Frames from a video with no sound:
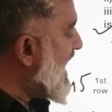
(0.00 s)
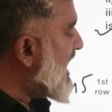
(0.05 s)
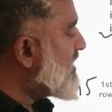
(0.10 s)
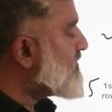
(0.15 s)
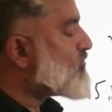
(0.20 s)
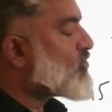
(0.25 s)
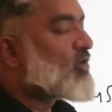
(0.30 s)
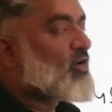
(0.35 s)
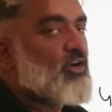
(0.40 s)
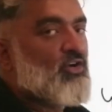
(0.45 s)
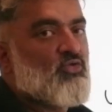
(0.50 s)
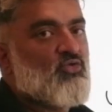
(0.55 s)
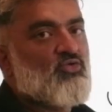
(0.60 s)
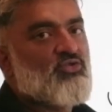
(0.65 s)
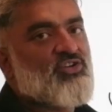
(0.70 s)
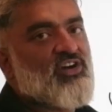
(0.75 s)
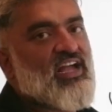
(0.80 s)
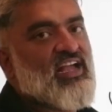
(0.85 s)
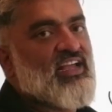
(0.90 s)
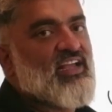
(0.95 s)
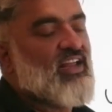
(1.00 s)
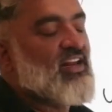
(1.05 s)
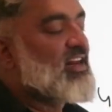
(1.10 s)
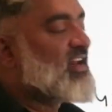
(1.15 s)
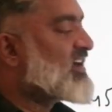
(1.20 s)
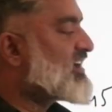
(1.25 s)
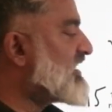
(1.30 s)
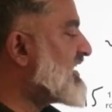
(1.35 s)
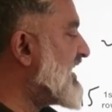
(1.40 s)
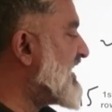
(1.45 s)
want to try a
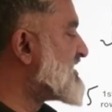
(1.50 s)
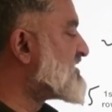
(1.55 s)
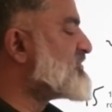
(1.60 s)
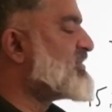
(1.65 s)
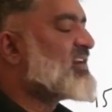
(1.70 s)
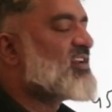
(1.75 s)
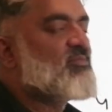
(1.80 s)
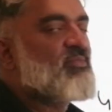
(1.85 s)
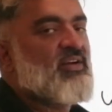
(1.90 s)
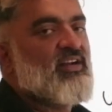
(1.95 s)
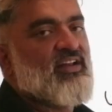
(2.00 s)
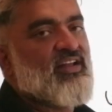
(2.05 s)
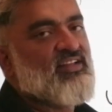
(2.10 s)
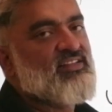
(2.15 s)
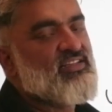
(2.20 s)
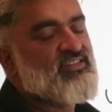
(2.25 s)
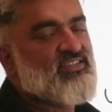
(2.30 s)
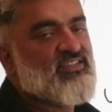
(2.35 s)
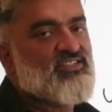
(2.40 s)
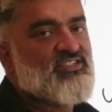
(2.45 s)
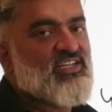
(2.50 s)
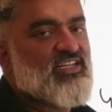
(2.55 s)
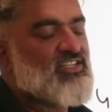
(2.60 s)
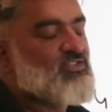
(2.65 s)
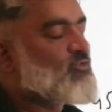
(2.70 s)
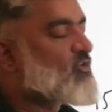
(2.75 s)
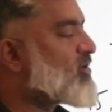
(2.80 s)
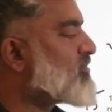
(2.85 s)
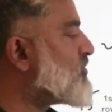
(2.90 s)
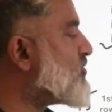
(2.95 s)
little experiment here. This is
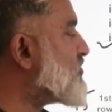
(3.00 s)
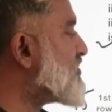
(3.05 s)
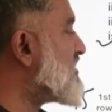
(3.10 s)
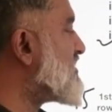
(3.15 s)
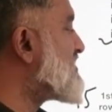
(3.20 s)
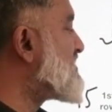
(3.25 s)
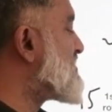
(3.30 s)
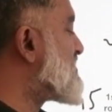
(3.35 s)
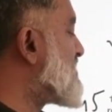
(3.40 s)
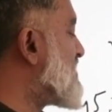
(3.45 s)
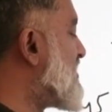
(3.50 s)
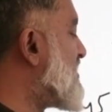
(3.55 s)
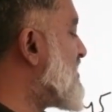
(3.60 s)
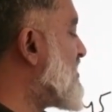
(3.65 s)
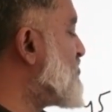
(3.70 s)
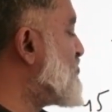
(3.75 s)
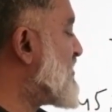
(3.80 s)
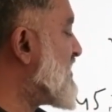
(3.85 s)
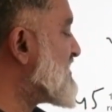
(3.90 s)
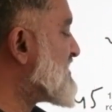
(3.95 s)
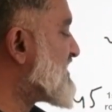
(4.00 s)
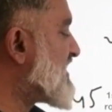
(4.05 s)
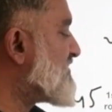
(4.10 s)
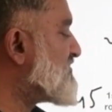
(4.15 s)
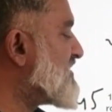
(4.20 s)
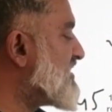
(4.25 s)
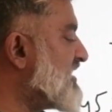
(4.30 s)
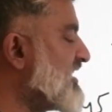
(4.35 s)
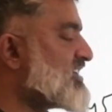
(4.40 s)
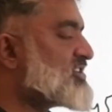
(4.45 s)
just for bonus. You can
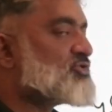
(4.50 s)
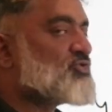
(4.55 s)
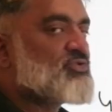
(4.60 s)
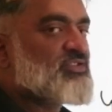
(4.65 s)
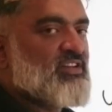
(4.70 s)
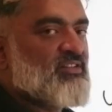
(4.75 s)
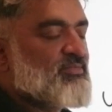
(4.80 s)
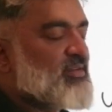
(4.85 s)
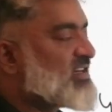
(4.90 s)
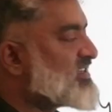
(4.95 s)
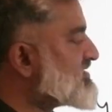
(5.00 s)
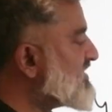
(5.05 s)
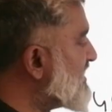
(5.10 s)
skip the next 2-3 minutes and